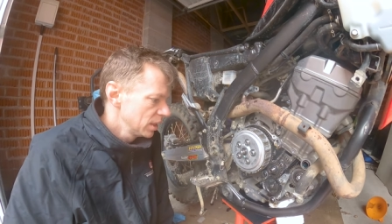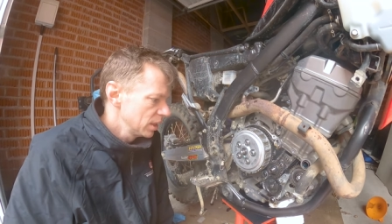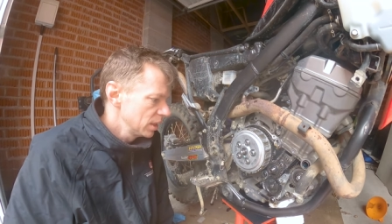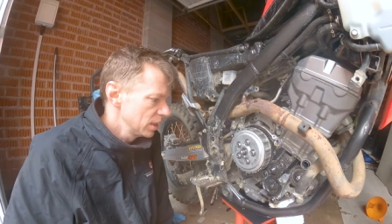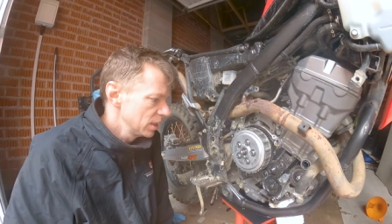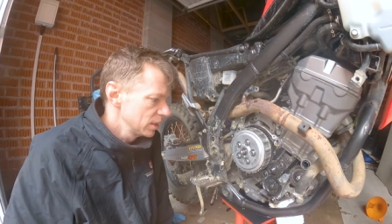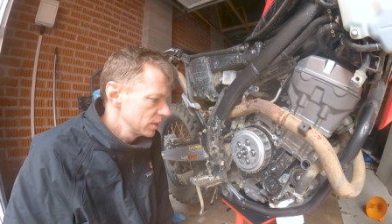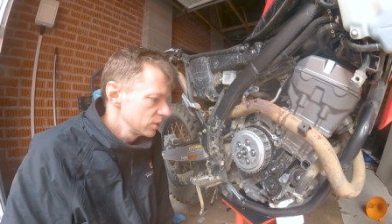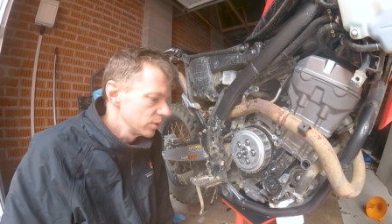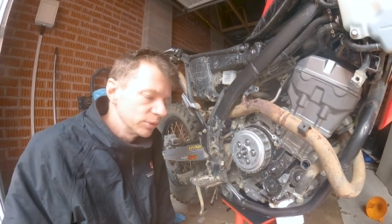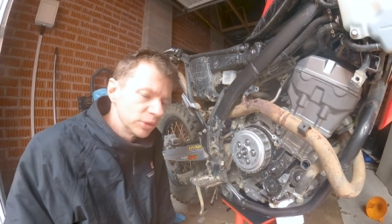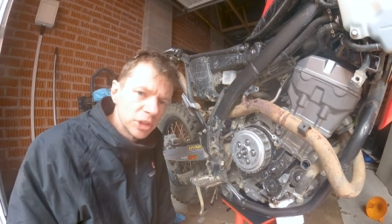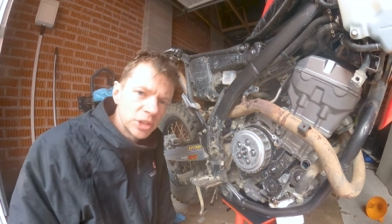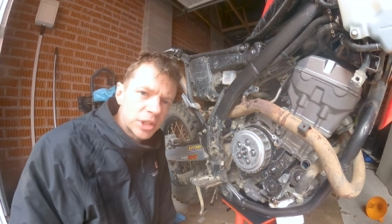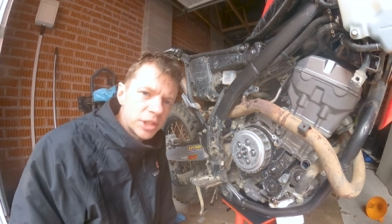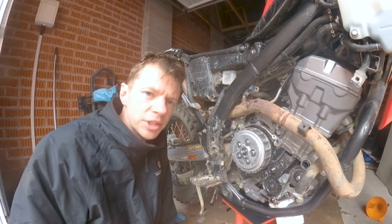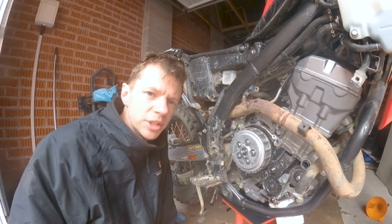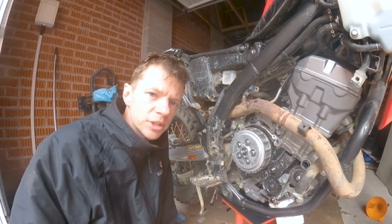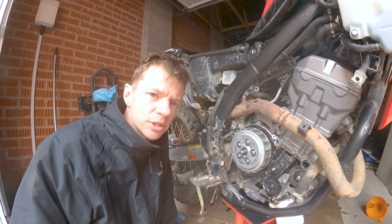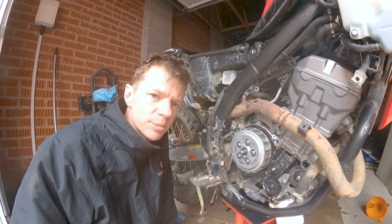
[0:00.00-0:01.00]
Uh, so I'm
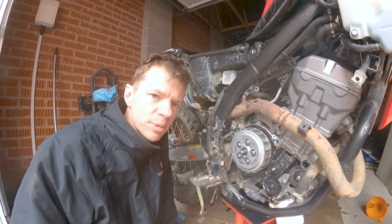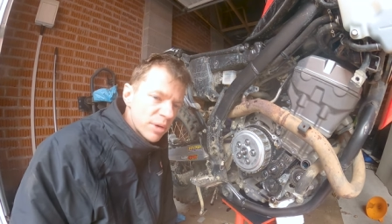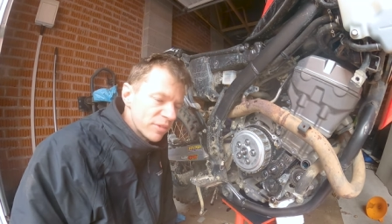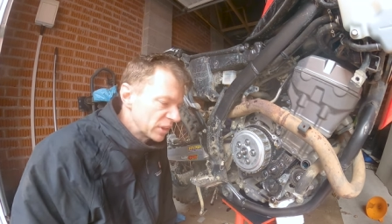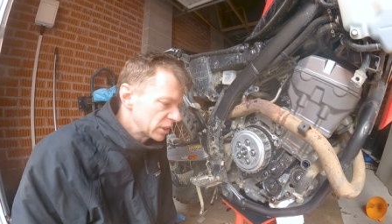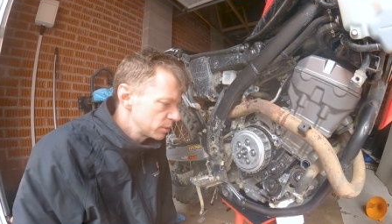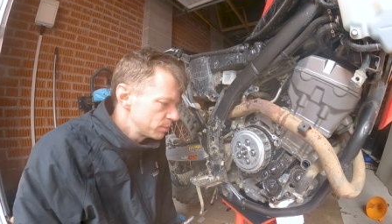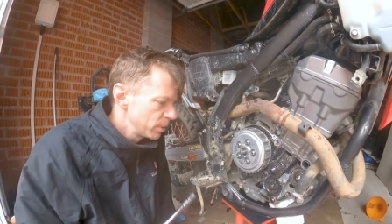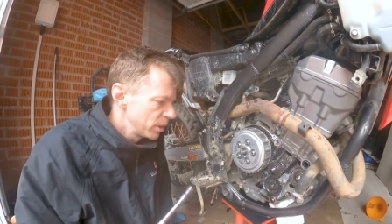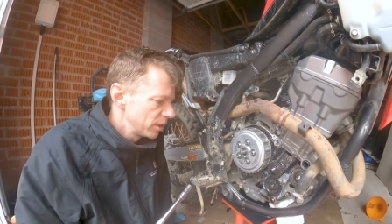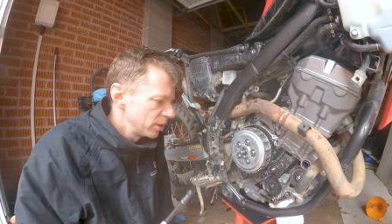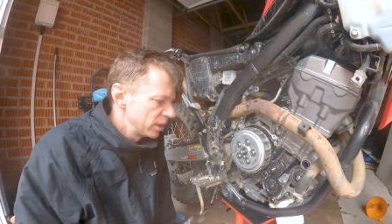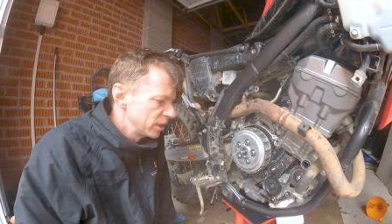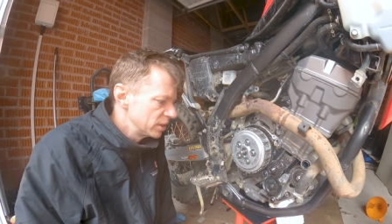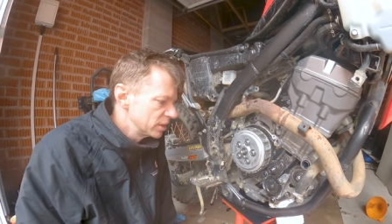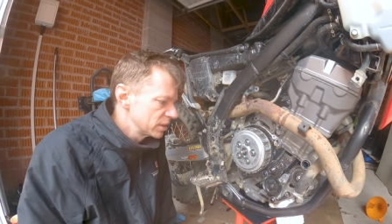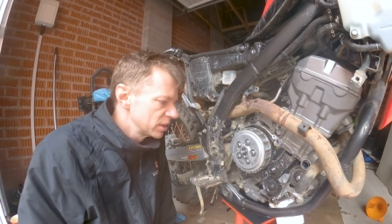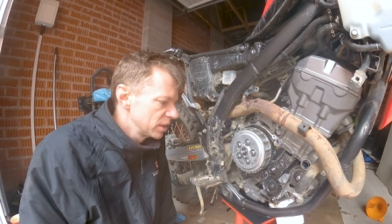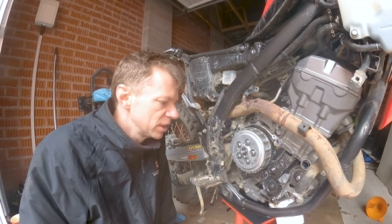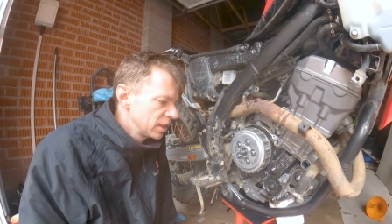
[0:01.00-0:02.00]
just gonna use a bit of
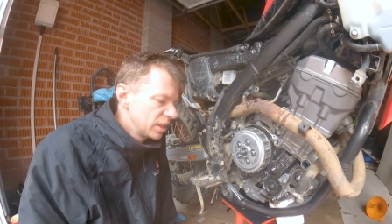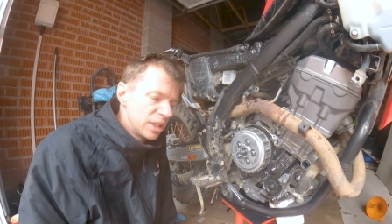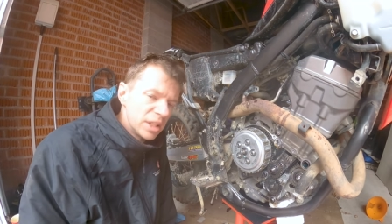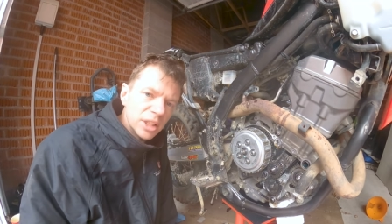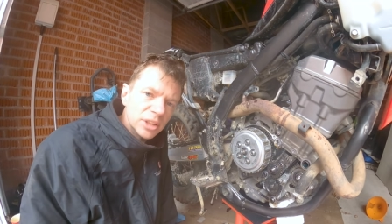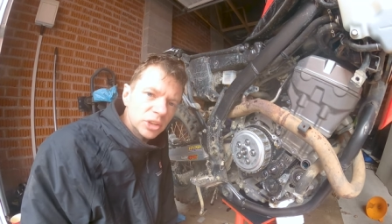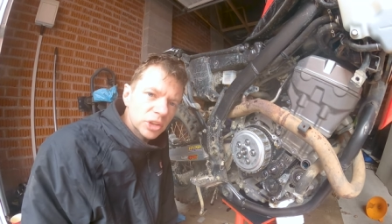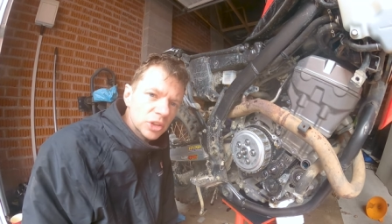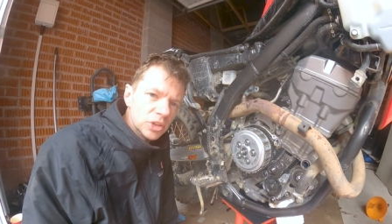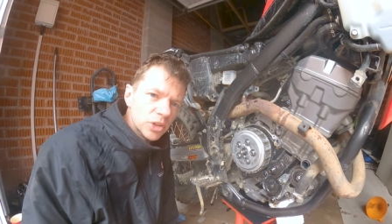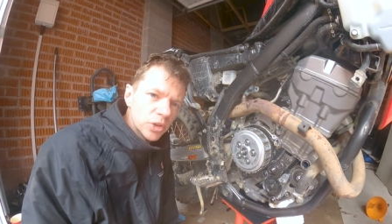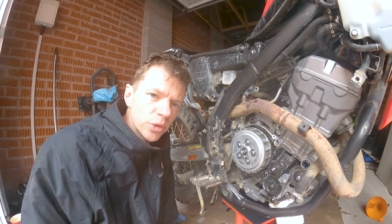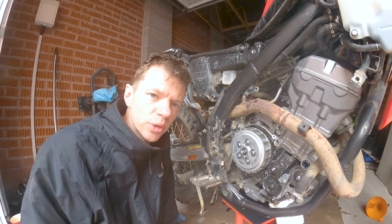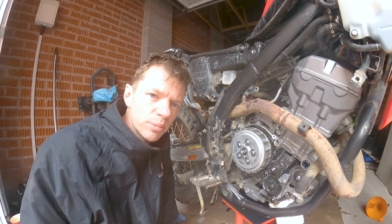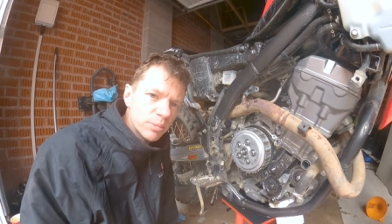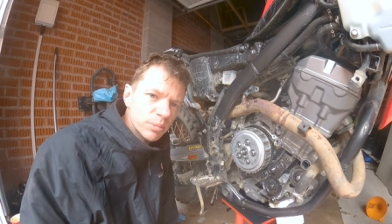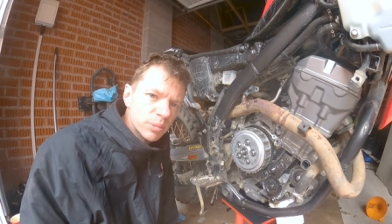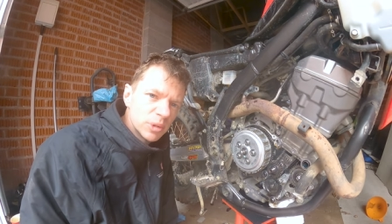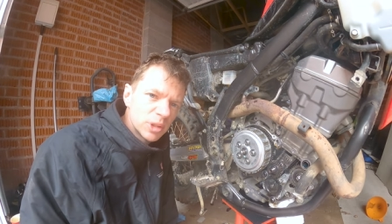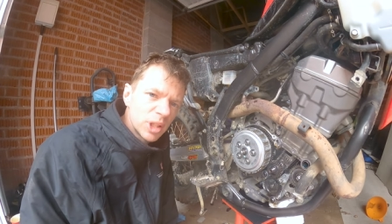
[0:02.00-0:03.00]
experience and just do
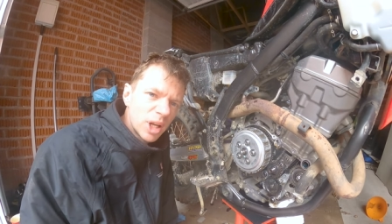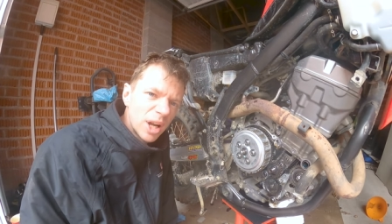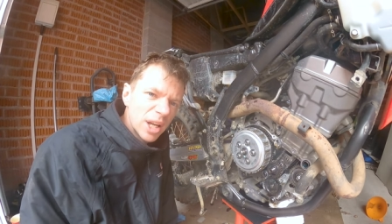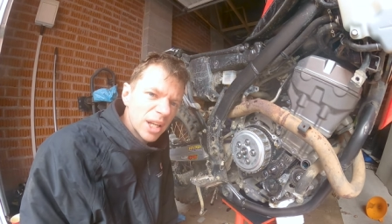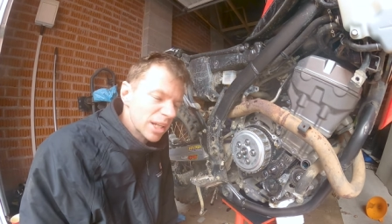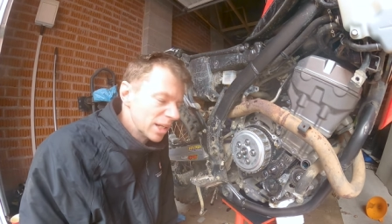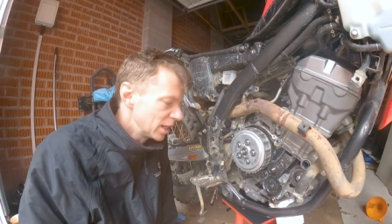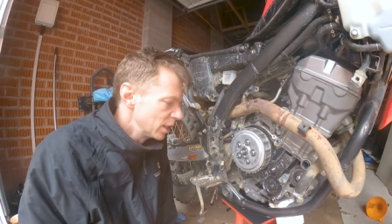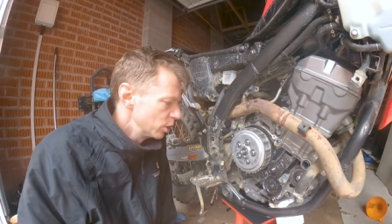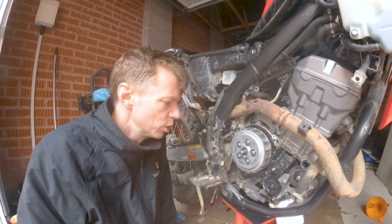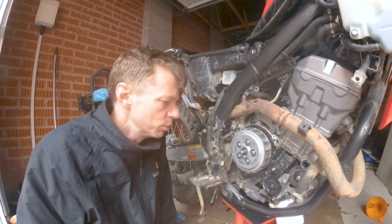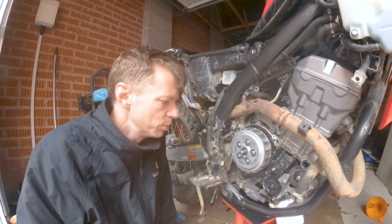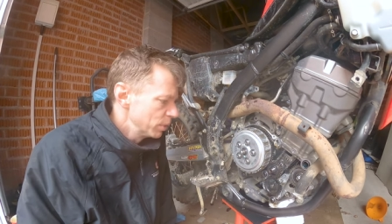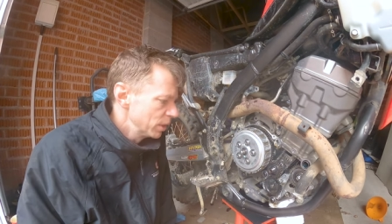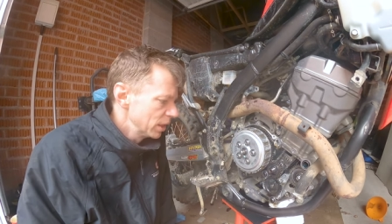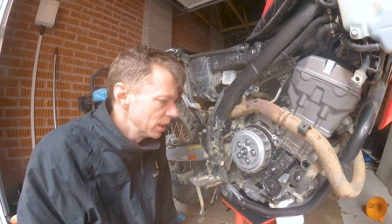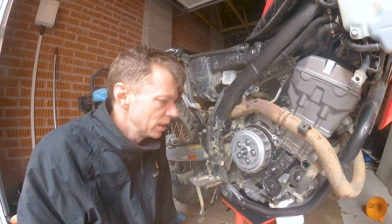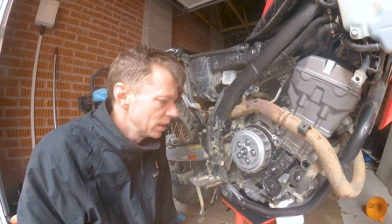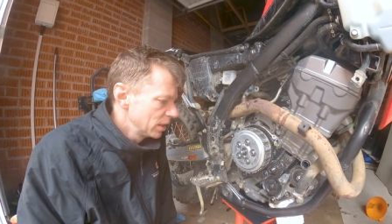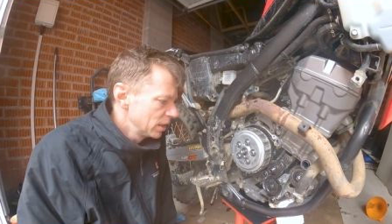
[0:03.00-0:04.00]
them tighten a little
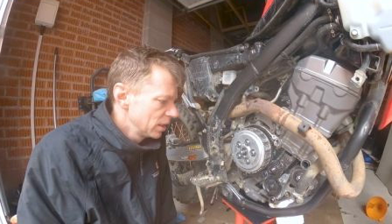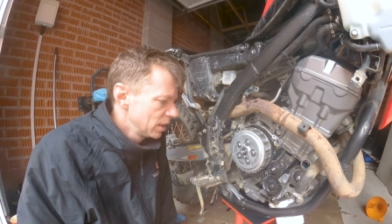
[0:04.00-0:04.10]
bit.